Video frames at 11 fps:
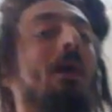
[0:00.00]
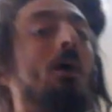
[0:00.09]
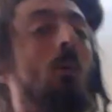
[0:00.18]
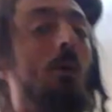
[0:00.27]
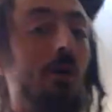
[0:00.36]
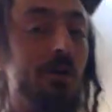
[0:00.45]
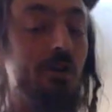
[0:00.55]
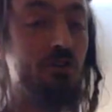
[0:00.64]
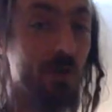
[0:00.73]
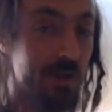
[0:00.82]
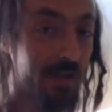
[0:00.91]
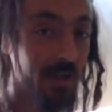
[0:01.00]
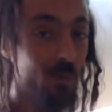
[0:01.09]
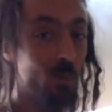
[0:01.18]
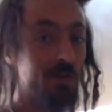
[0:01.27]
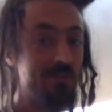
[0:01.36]
What are you drinking
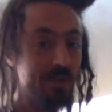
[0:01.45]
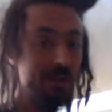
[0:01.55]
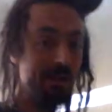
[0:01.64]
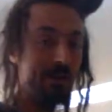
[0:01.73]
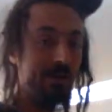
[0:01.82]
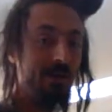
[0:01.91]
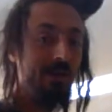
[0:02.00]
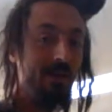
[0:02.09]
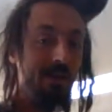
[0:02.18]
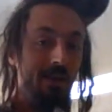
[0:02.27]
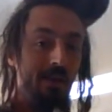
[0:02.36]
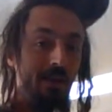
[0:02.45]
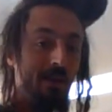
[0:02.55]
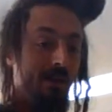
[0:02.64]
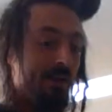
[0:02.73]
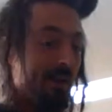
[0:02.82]
and what's in it?
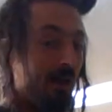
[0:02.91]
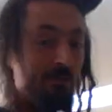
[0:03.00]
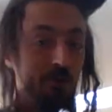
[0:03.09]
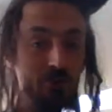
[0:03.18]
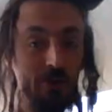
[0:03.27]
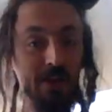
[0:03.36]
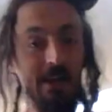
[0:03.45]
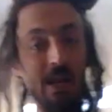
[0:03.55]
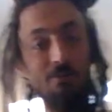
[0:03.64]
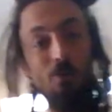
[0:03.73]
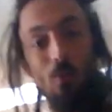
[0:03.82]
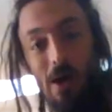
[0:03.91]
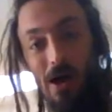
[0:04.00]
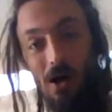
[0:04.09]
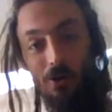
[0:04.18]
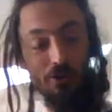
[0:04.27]
Now, if you're drinking out of a
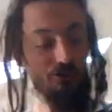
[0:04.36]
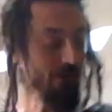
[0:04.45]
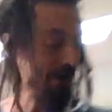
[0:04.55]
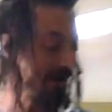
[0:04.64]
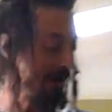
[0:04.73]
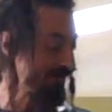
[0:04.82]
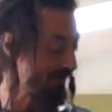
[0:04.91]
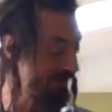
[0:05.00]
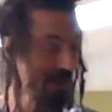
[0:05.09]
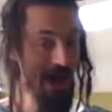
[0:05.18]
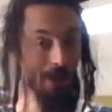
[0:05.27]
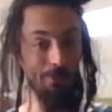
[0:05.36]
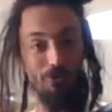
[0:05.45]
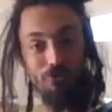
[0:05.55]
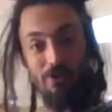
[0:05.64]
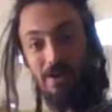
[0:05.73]
well, you're drinking out of a tap, you're
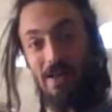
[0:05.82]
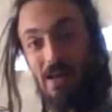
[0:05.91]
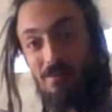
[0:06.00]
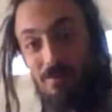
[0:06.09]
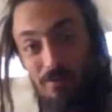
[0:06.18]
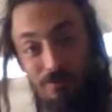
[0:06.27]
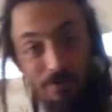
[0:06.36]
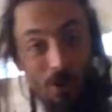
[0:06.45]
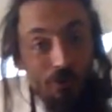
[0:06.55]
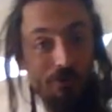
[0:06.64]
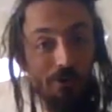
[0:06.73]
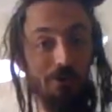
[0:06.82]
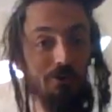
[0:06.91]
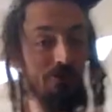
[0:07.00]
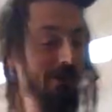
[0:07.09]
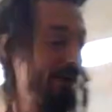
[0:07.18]
drinking out of a filter, you're
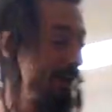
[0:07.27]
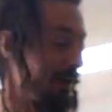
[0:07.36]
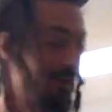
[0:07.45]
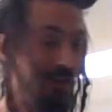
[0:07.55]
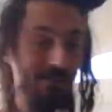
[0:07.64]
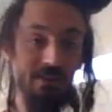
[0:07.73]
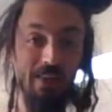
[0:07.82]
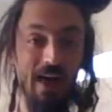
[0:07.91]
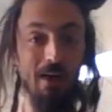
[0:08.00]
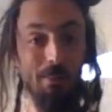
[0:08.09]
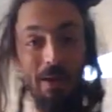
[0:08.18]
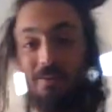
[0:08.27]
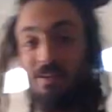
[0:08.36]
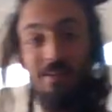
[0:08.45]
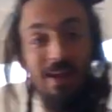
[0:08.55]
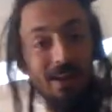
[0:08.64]
drinking out of this or that,
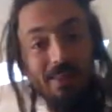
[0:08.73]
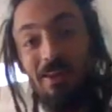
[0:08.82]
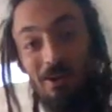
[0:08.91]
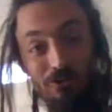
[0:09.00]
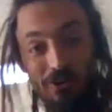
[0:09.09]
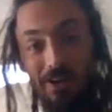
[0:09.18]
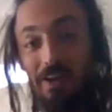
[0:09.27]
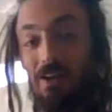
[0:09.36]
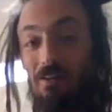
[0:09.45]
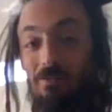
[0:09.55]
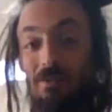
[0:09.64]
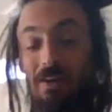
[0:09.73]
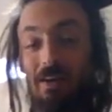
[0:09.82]
basically anything you're drinking of,